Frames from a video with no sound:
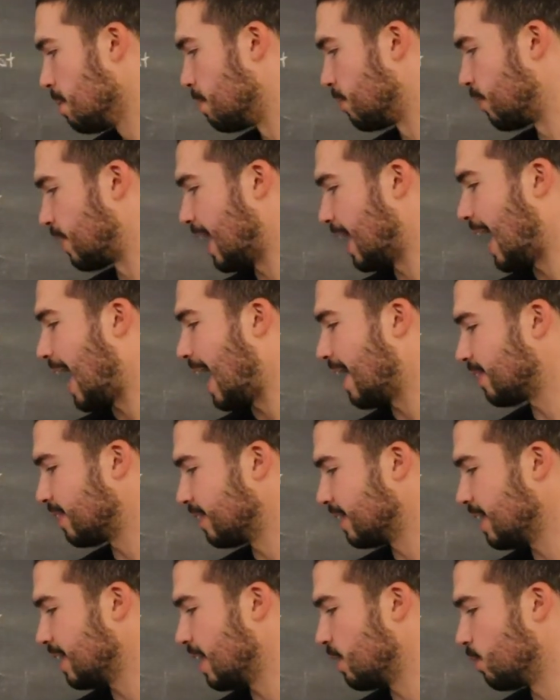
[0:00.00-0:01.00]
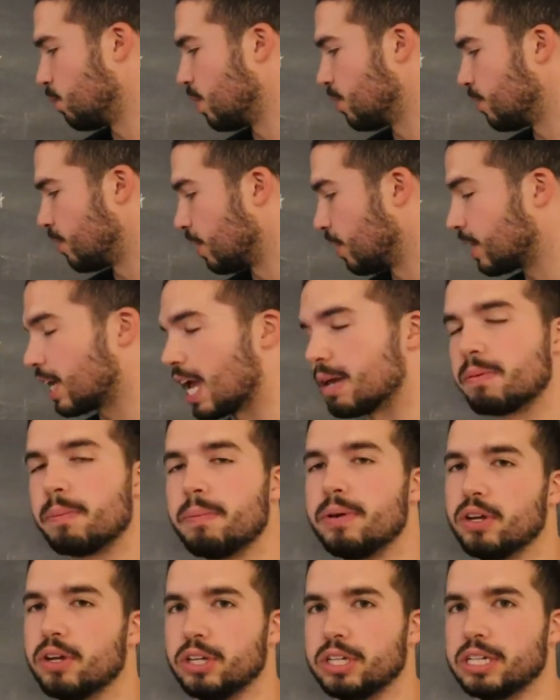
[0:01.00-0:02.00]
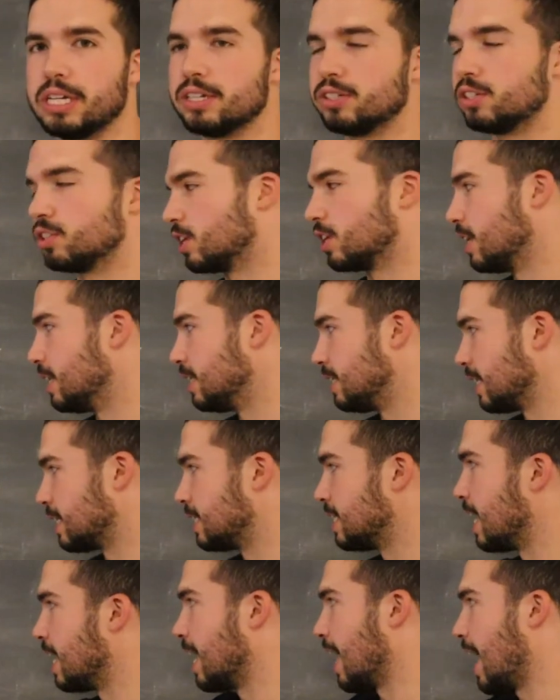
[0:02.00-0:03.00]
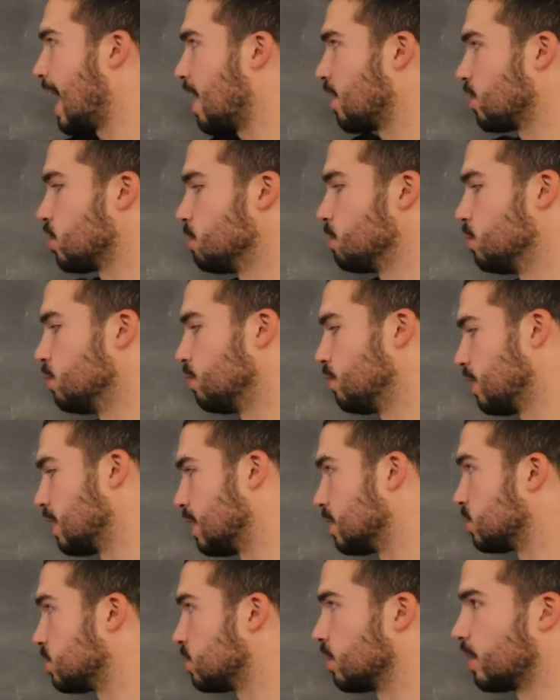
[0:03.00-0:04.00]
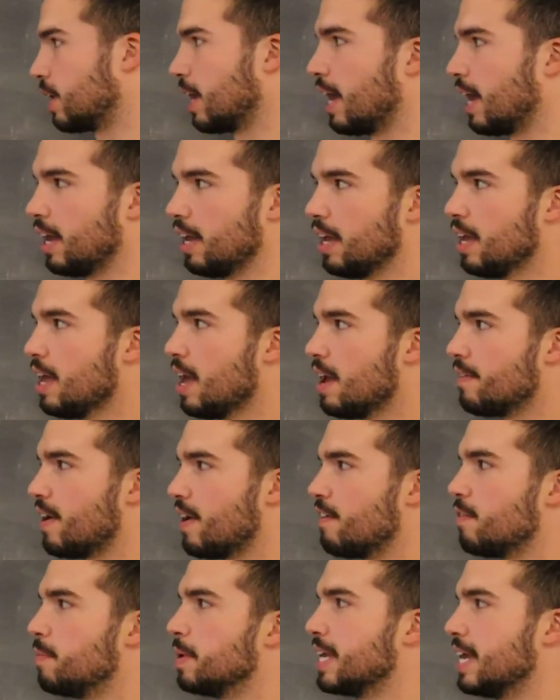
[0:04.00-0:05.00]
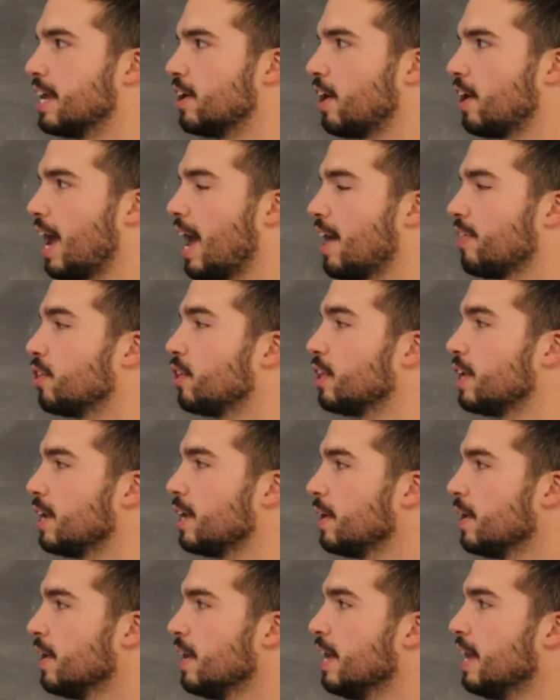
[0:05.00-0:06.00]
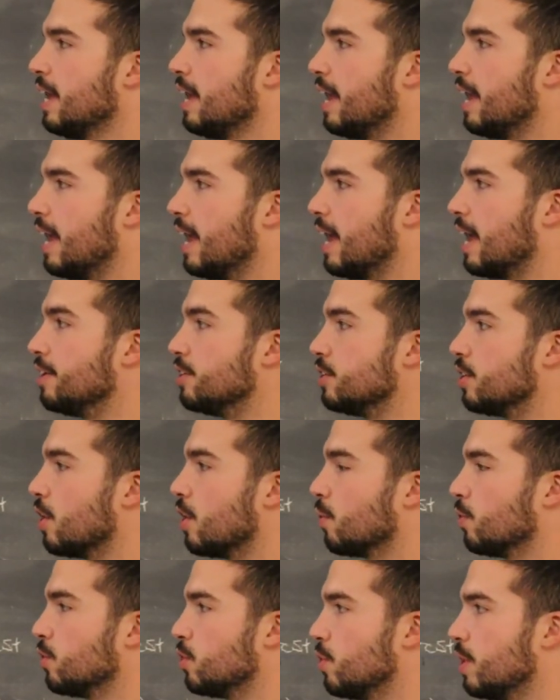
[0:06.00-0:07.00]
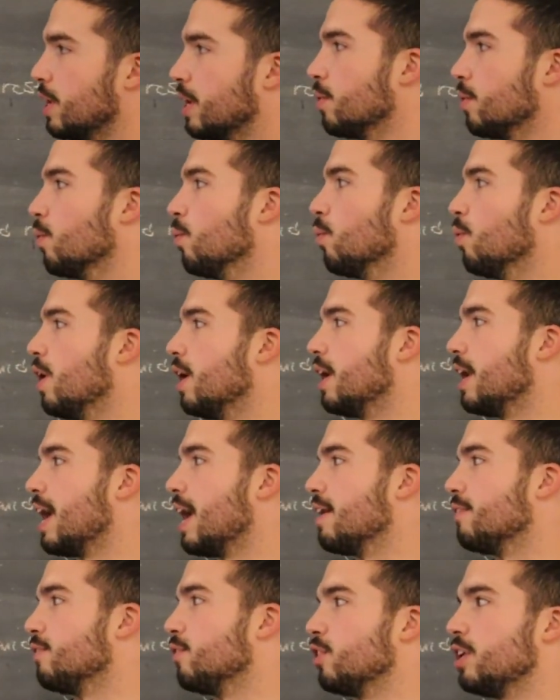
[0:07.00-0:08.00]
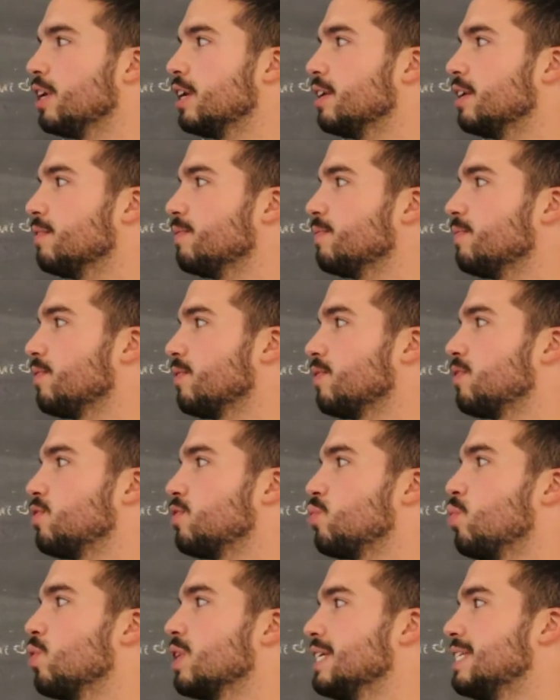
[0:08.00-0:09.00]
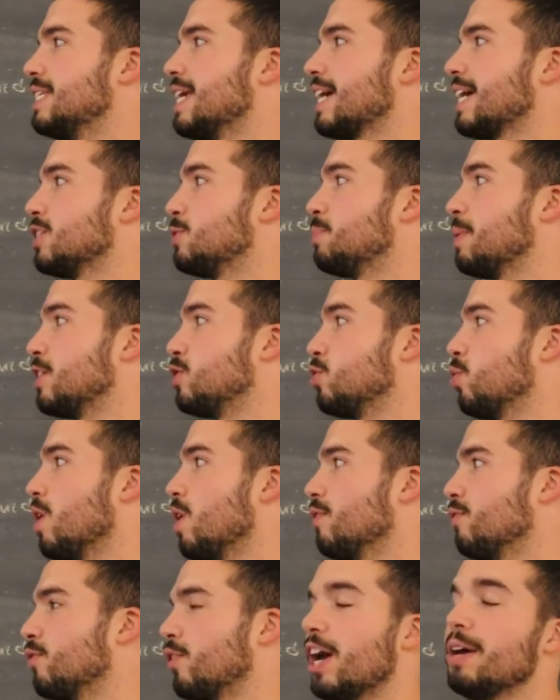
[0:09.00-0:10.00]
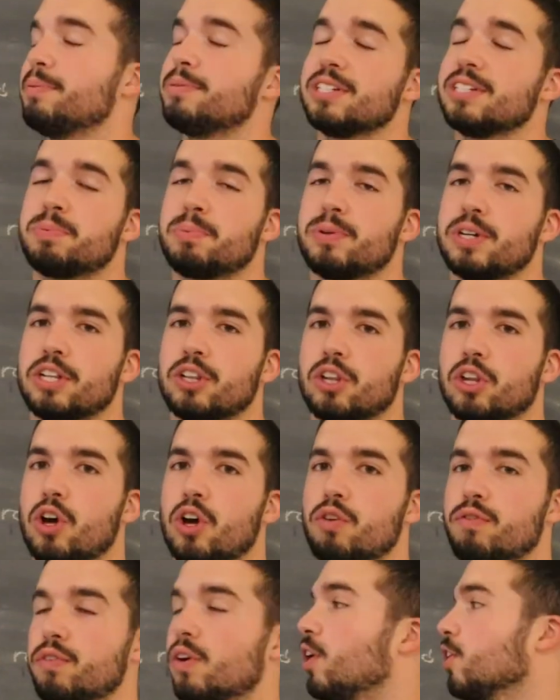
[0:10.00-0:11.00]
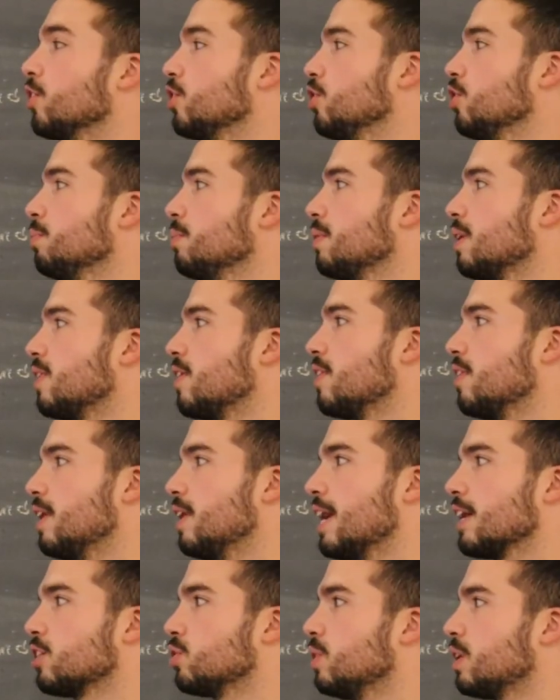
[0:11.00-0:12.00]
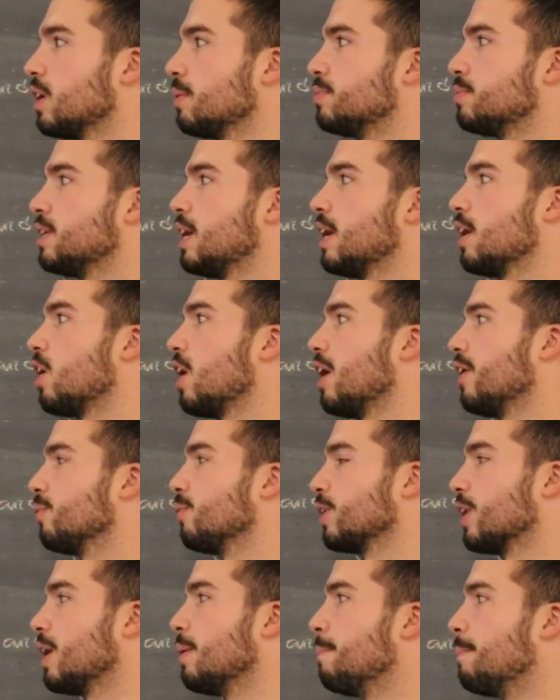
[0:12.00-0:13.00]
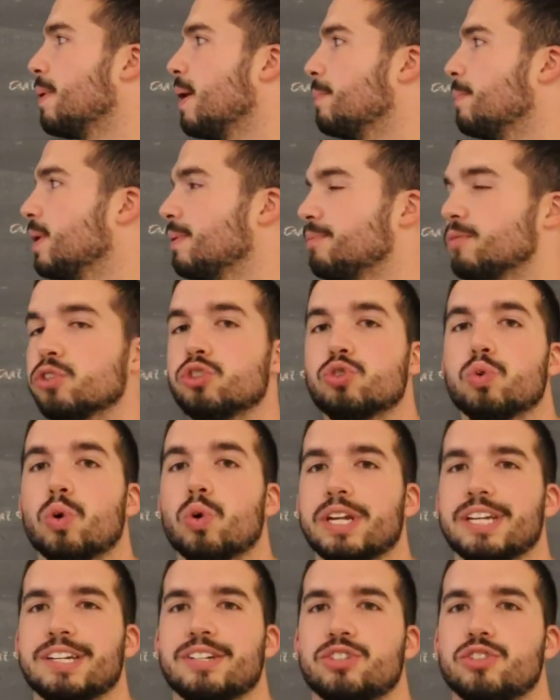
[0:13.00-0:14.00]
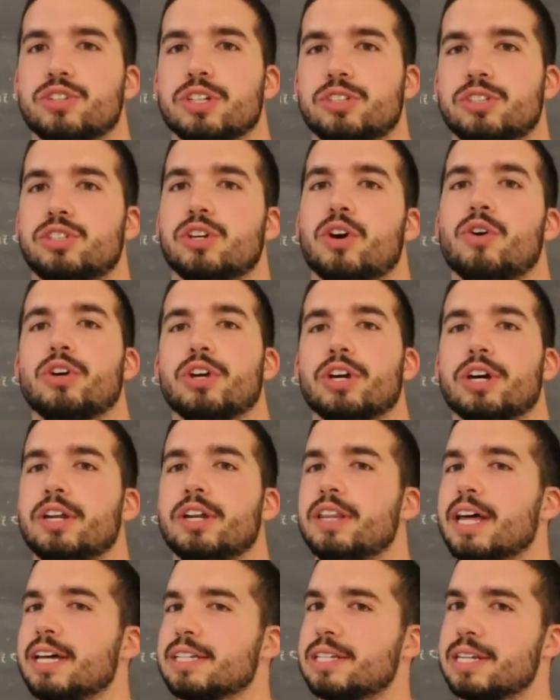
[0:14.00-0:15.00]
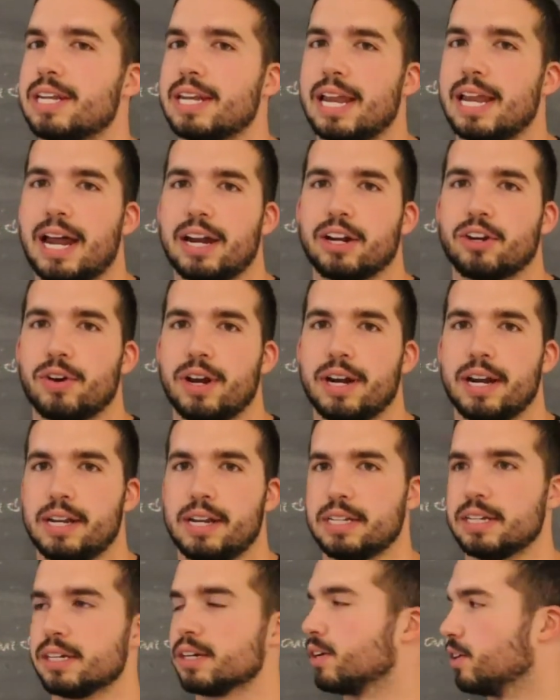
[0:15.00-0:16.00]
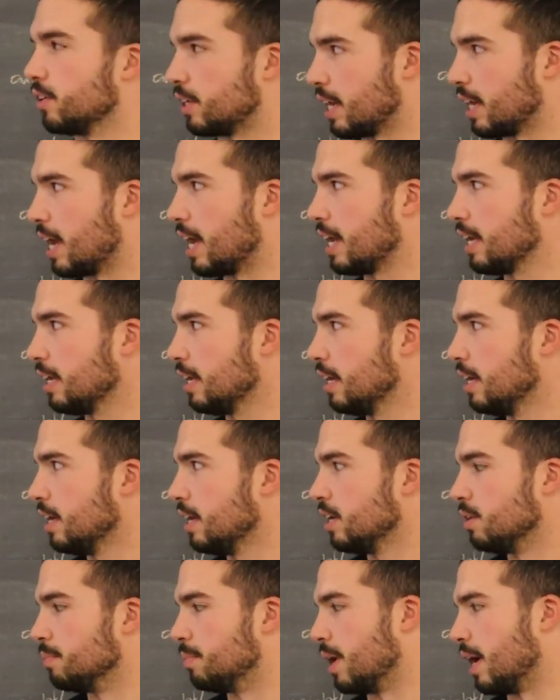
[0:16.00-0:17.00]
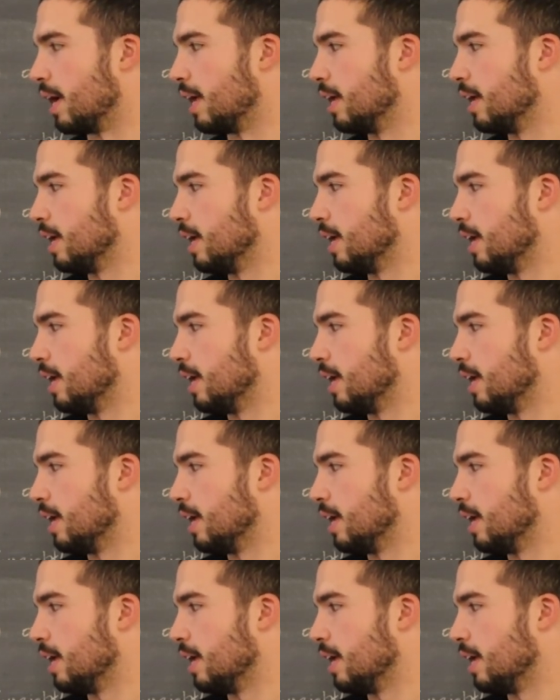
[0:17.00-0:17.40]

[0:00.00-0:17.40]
But the athlete and what their capability is going to dictate how you move this, okay? If I have a beginner athlete and, we're doing 1 every 20 seconds by 12 reps, it's pretty low volume. And then the next week I'm saying, all right, we're going to bump it up to 20 because you did so good. That's not a great idea, okay? But,